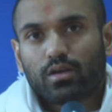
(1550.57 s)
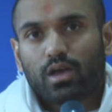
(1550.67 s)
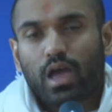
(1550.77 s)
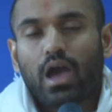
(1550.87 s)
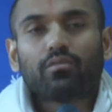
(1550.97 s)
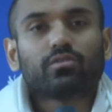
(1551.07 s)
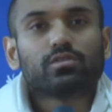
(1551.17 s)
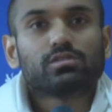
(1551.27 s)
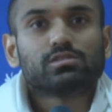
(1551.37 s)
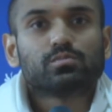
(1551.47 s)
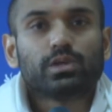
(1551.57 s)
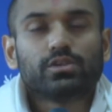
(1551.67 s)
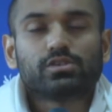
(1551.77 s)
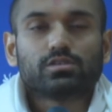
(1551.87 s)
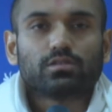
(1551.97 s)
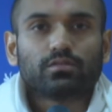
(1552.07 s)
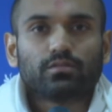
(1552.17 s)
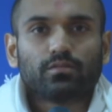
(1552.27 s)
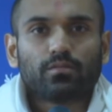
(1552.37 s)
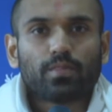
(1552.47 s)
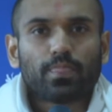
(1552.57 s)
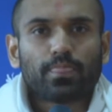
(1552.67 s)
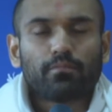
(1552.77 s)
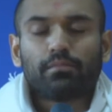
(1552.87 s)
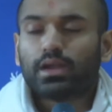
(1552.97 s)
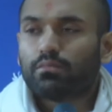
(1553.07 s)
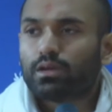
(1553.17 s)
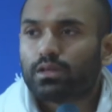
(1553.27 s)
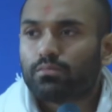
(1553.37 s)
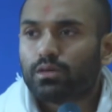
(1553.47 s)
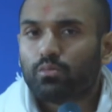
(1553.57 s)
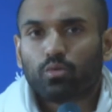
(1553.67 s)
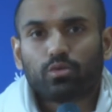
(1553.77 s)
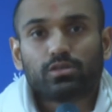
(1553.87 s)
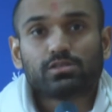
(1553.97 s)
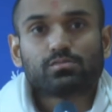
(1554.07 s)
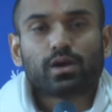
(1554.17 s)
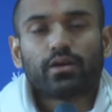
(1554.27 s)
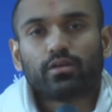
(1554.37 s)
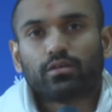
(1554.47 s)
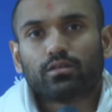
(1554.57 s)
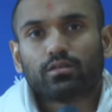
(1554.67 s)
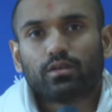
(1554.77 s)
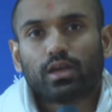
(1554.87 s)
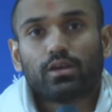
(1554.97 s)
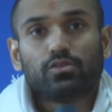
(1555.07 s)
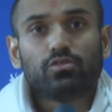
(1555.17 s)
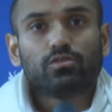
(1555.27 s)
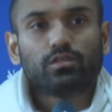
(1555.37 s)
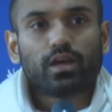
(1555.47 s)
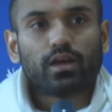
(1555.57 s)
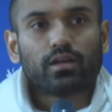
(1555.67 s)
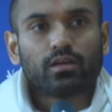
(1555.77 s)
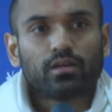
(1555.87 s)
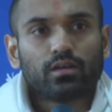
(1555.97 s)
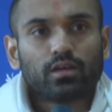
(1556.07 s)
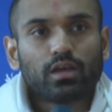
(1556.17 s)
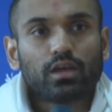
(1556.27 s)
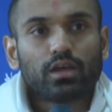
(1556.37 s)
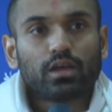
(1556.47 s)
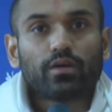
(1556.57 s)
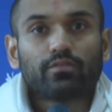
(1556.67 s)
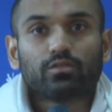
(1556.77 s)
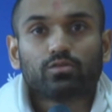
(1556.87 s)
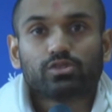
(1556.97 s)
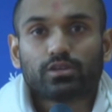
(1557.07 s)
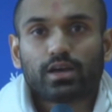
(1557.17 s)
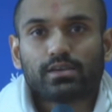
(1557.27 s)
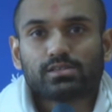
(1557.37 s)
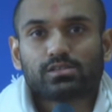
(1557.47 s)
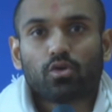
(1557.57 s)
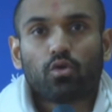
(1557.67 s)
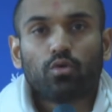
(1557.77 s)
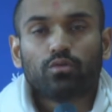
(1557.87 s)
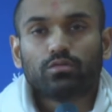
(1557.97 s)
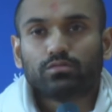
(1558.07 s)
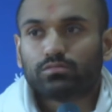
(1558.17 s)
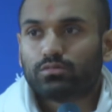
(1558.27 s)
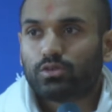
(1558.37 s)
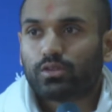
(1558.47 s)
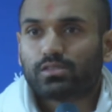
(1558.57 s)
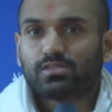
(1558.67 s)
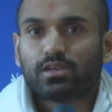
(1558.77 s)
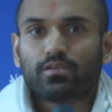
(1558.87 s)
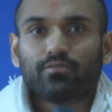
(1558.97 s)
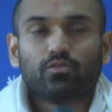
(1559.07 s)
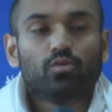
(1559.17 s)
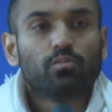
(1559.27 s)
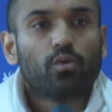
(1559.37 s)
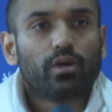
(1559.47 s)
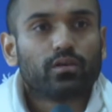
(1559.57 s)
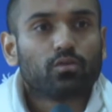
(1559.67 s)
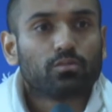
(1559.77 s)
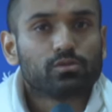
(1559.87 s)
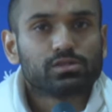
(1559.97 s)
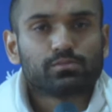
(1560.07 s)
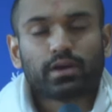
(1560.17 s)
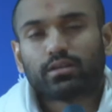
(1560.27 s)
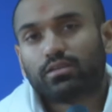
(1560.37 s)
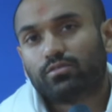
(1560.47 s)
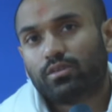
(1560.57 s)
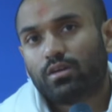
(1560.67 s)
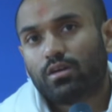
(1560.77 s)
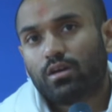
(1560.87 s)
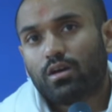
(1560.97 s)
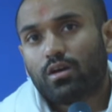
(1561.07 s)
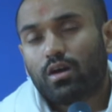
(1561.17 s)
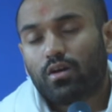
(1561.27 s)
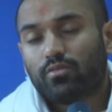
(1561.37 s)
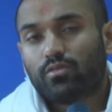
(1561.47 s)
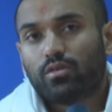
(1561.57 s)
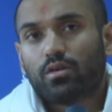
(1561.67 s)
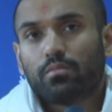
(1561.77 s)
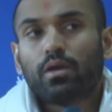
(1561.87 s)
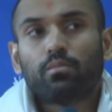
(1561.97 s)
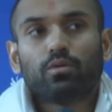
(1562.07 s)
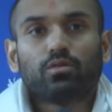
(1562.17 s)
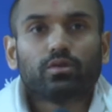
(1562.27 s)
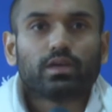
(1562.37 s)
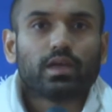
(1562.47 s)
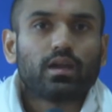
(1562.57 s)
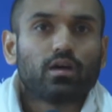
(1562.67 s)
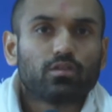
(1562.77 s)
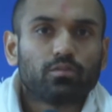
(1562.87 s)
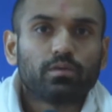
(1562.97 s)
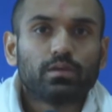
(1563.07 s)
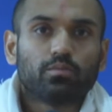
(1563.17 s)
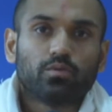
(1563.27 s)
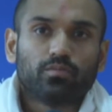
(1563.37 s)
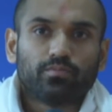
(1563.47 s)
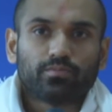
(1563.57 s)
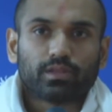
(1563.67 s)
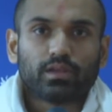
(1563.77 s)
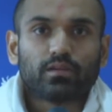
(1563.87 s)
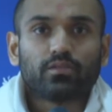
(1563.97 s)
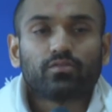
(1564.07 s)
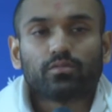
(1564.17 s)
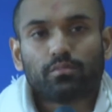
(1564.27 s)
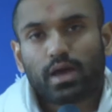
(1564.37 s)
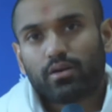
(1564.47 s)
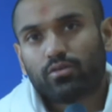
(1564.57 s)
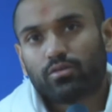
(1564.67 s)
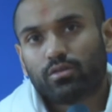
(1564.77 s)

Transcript: After his speech, many people were inspired, and due to that, it revolutionized the whole, you can say, viewpoint or perspective of people looking at other people in a different manner